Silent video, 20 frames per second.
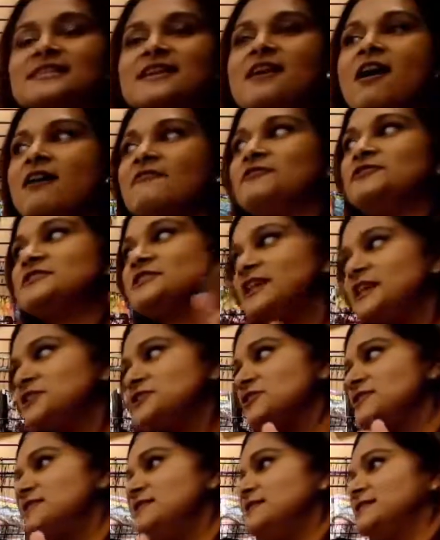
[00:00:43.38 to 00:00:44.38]
a
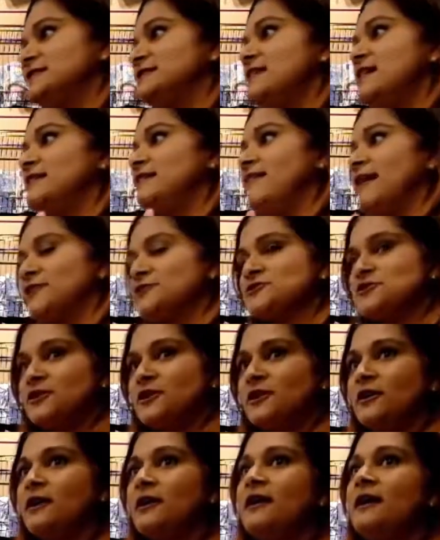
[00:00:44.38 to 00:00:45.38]
conversation, this is not a
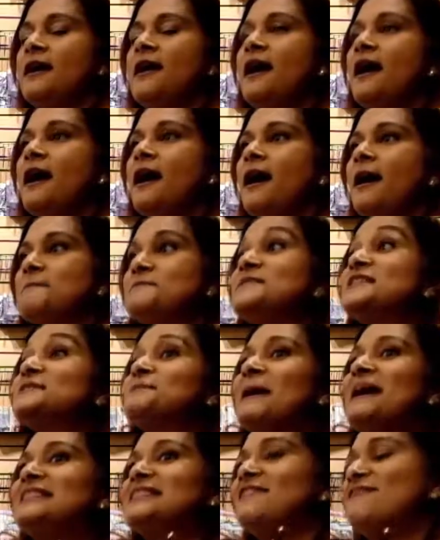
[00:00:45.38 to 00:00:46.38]
lecture.
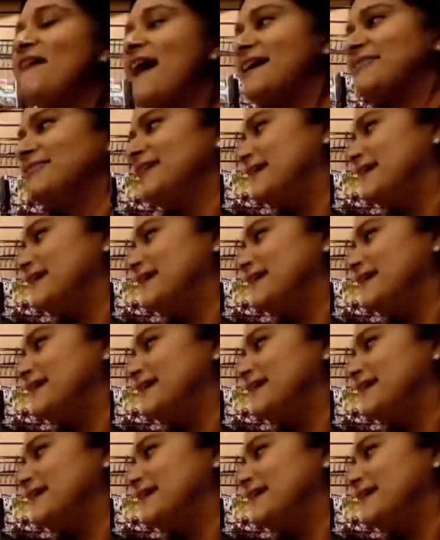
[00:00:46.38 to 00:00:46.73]
Despite the fact